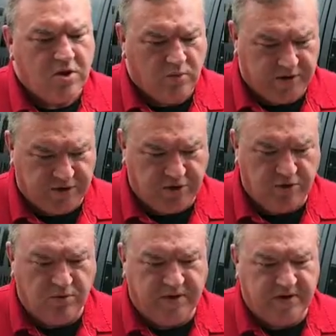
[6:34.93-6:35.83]
We
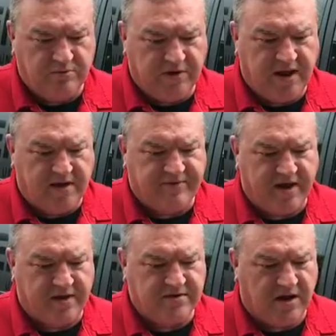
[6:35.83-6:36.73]
do. We have
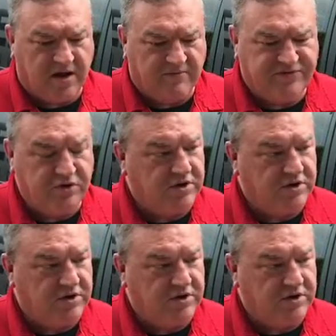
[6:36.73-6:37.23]
had a few